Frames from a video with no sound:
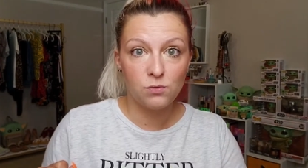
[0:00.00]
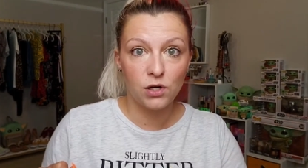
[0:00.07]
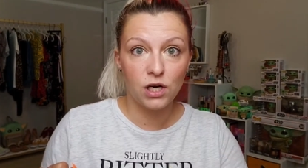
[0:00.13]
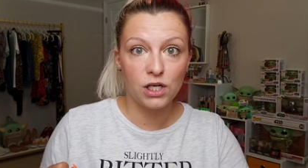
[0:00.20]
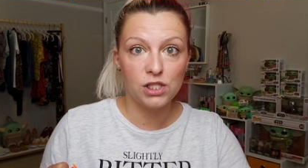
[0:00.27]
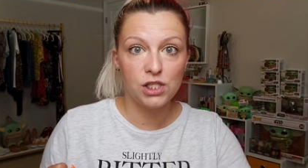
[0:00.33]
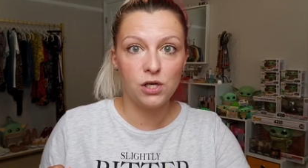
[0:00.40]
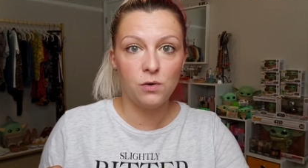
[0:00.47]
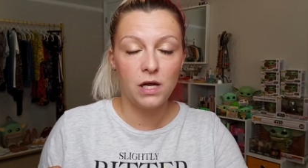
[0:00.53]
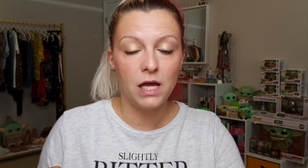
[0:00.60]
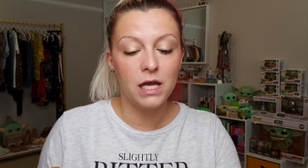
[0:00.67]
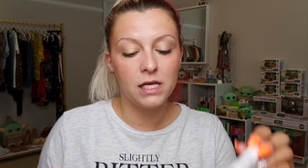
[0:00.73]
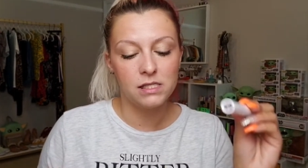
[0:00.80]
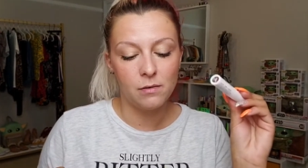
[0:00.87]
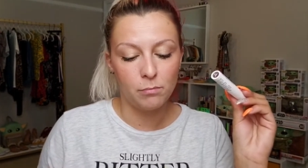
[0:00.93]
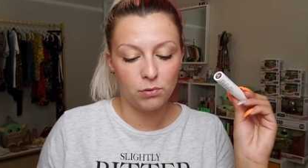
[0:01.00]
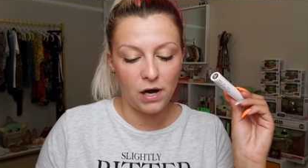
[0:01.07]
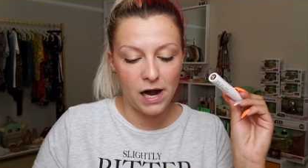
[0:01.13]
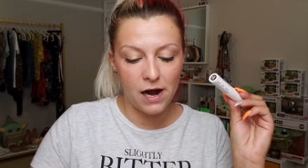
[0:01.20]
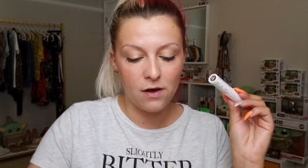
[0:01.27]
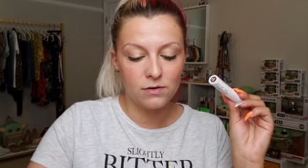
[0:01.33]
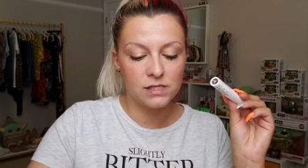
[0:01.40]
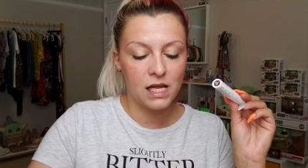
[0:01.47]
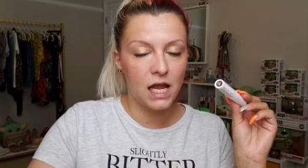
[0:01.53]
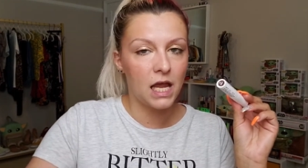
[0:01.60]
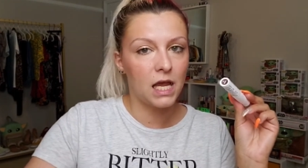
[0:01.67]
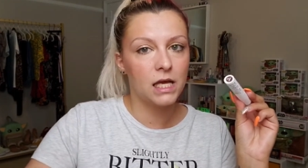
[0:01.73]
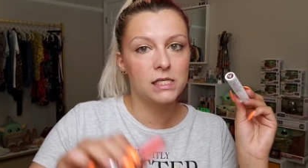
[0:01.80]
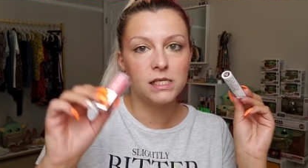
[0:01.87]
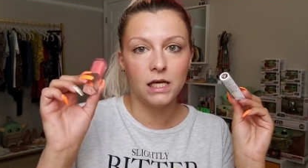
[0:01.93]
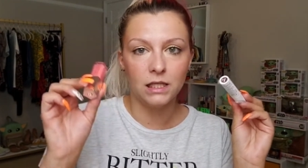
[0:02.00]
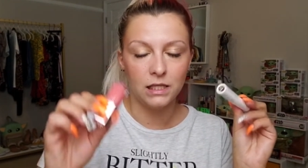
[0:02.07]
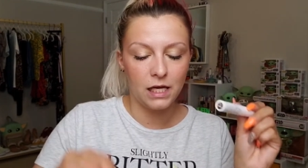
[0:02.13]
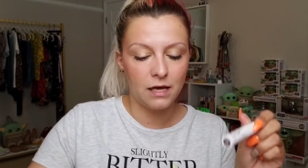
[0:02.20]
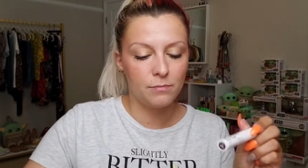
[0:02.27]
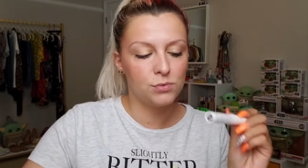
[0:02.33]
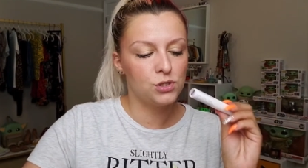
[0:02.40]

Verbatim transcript: gonna do is brows and a lip.